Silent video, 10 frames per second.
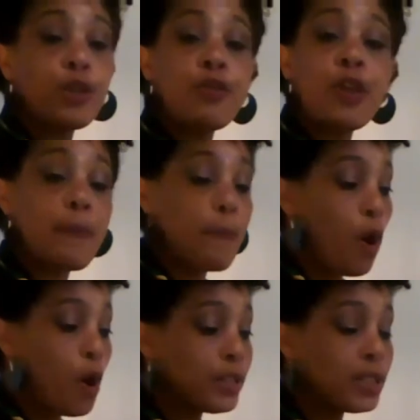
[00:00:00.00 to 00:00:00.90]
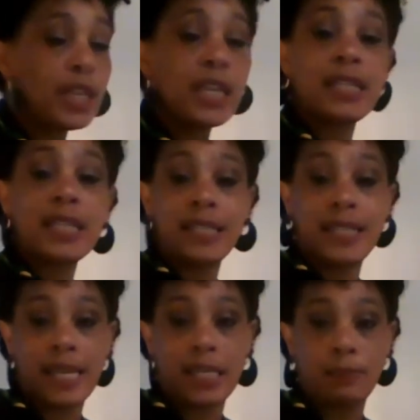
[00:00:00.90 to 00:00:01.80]
3 parts is
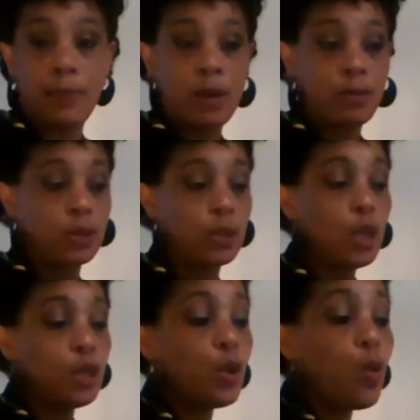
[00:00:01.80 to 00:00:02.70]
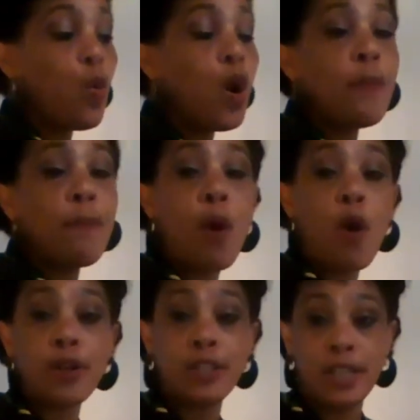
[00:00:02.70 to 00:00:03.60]
£6. So 1
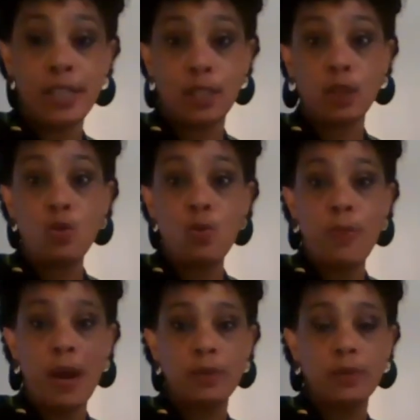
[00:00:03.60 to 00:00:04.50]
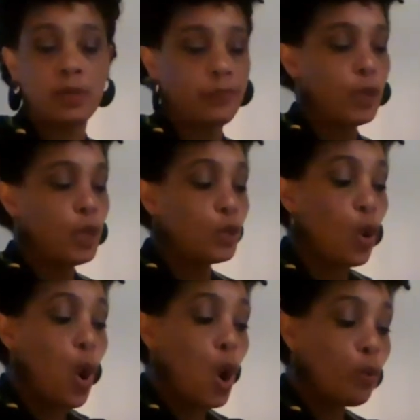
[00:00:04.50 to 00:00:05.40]
part is £2. So
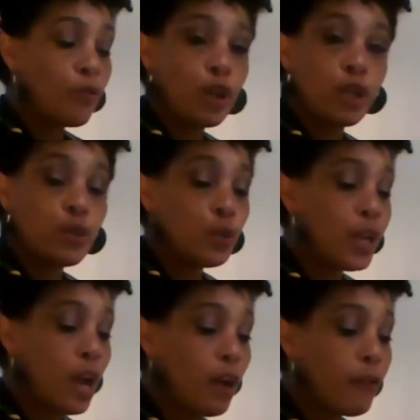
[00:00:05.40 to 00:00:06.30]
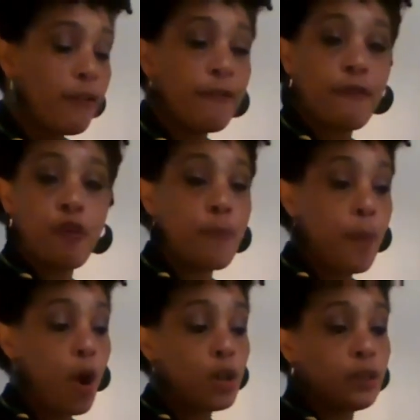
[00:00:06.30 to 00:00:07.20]
all we've got to do now, 4
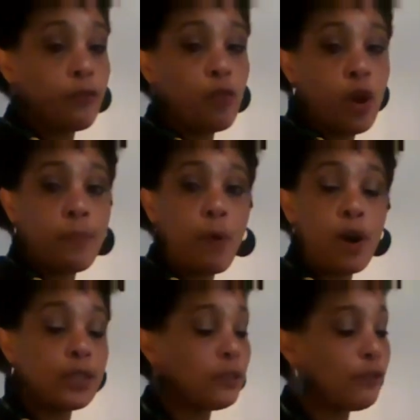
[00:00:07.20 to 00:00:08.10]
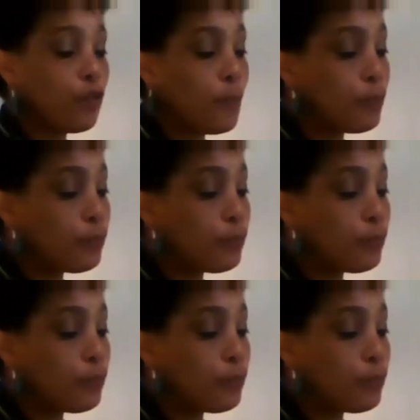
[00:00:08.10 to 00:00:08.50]
parts, if 1 part is £4,